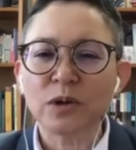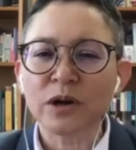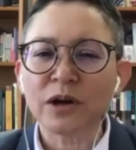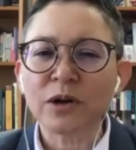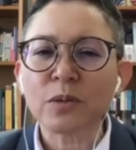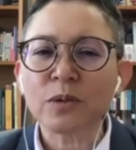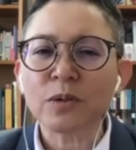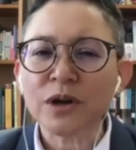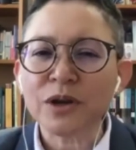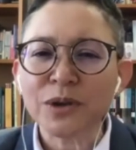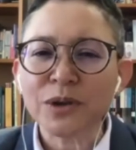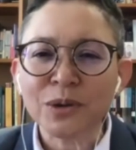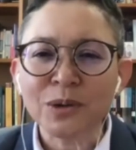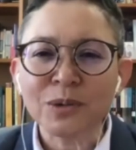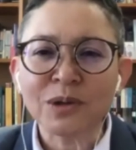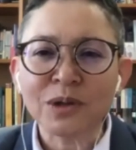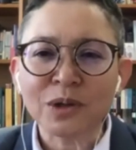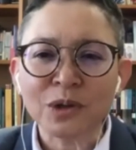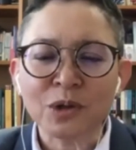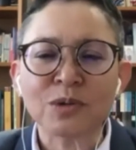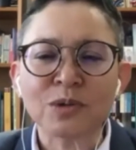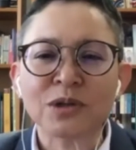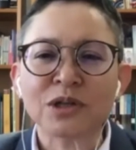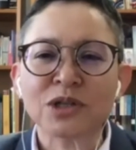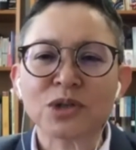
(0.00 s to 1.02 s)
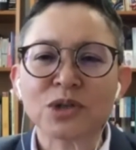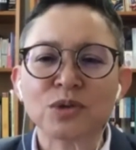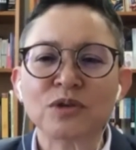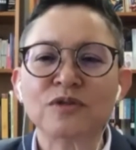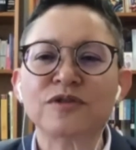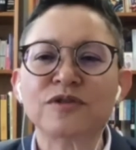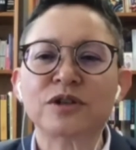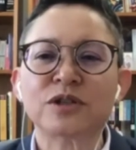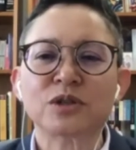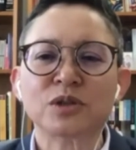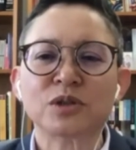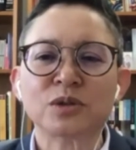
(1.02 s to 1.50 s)
were you when you were 12
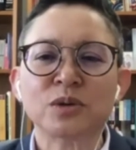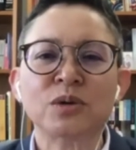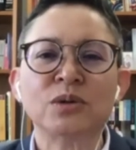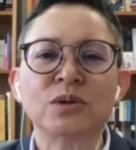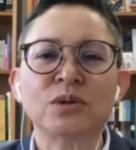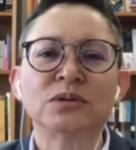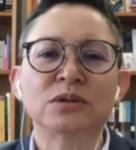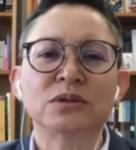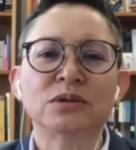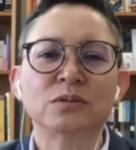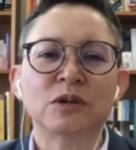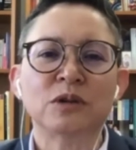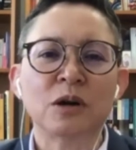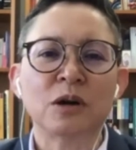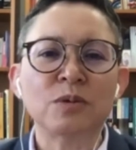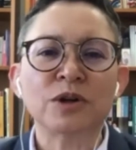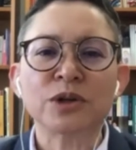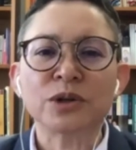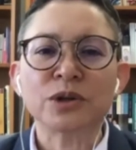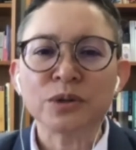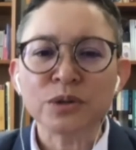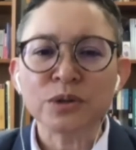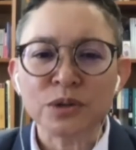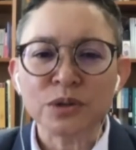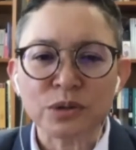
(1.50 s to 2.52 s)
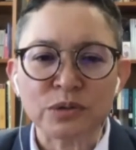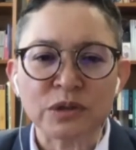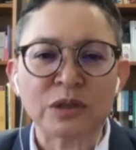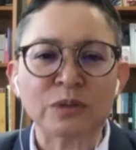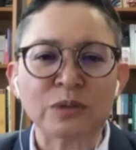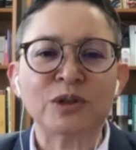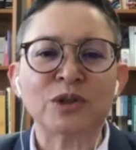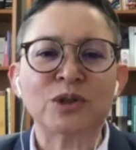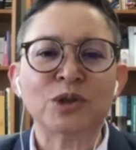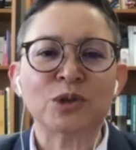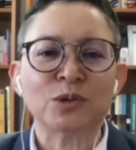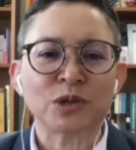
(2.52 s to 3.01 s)
years old? What were you doing
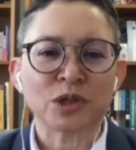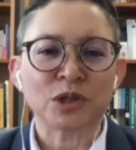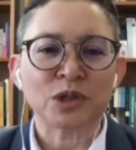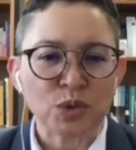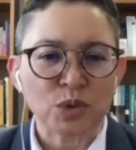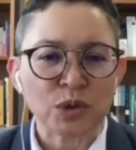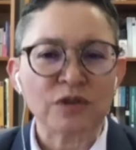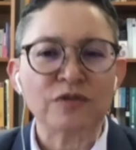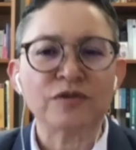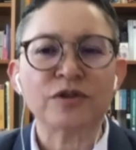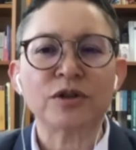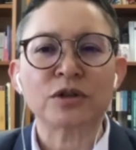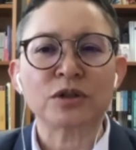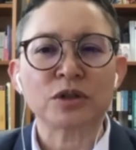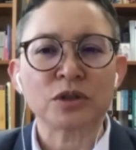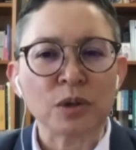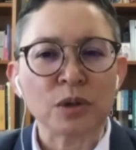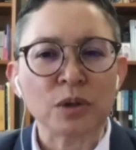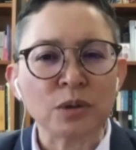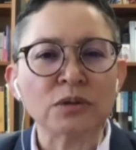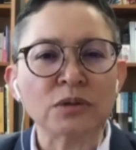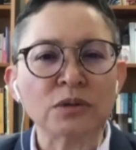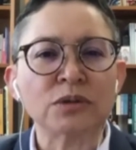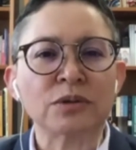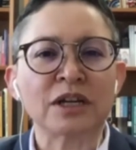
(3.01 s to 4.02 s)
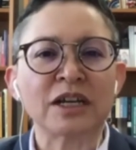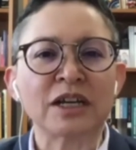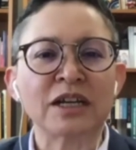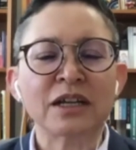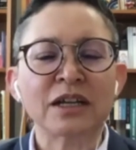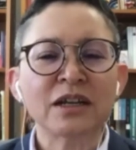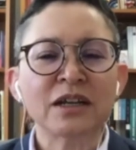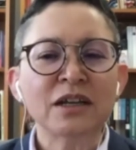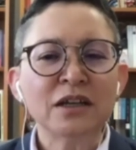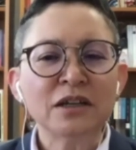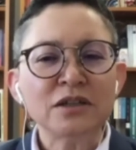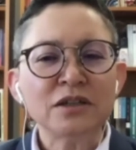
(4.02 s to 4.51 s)
when you were 12 years old, right?
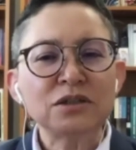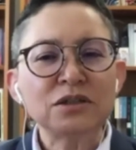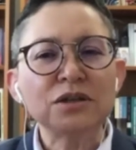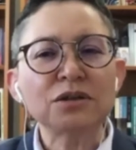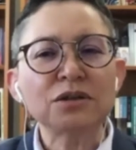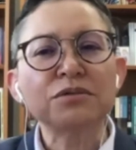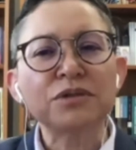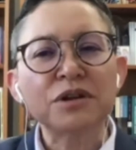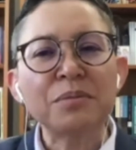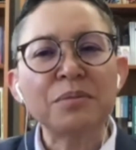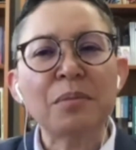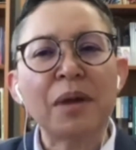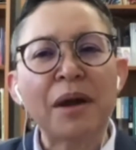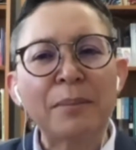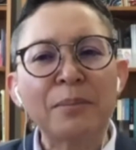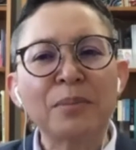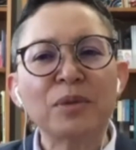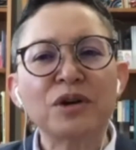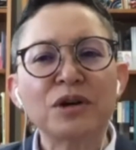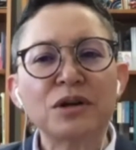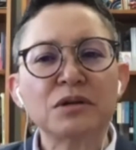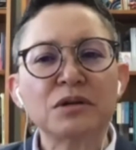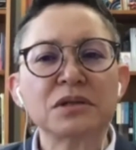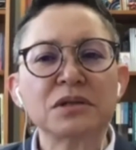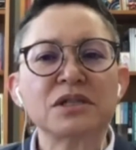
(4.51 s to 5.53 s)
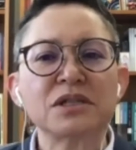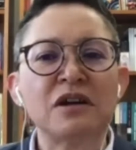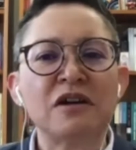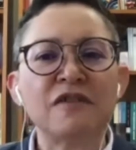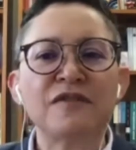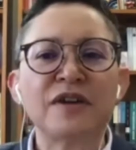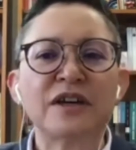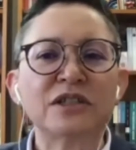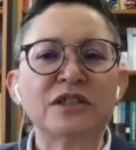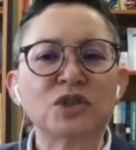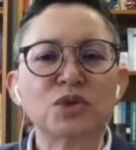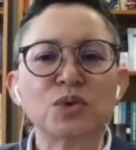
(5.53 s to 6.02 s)
Do you remember
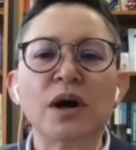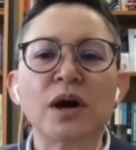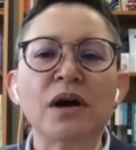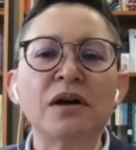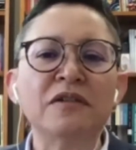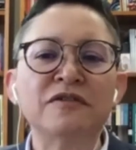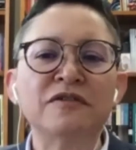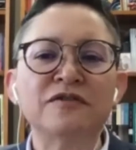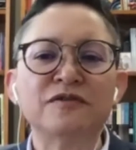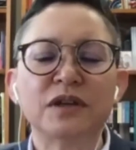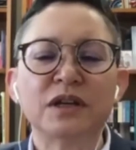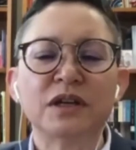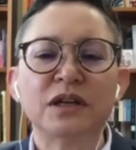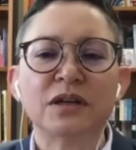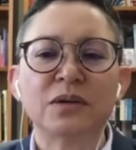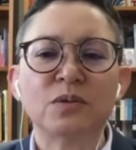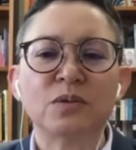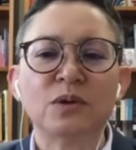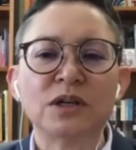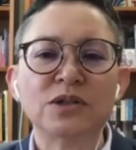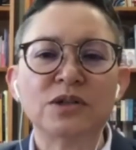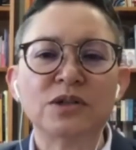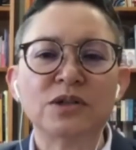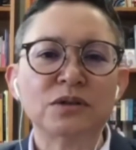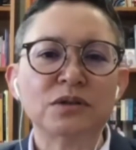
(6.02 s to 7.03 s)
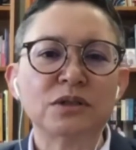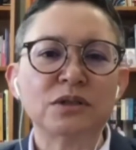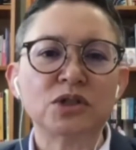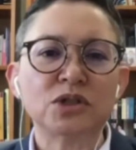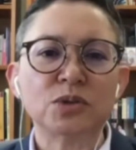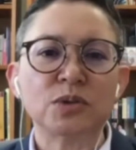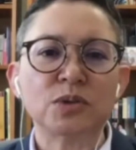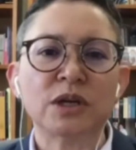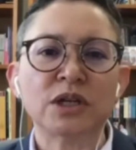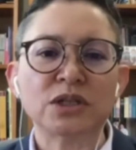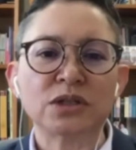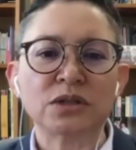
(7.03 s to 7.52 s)
yourself at 12 and what your
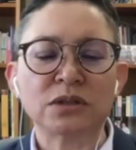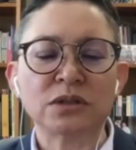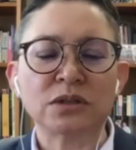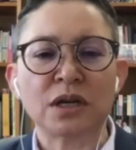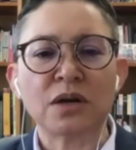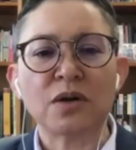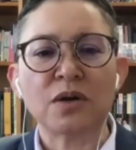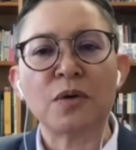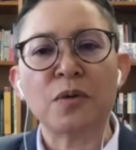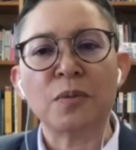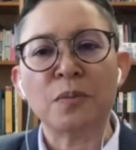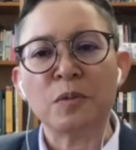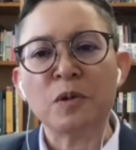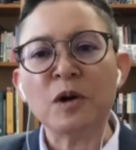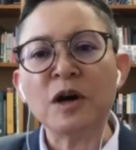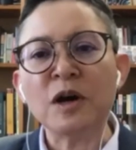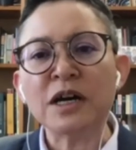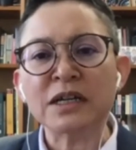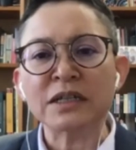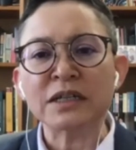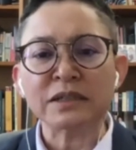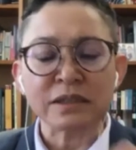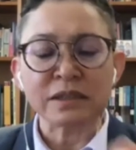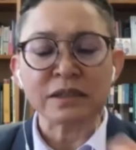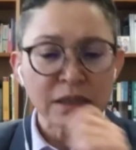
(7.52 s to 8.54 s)
situation at home was?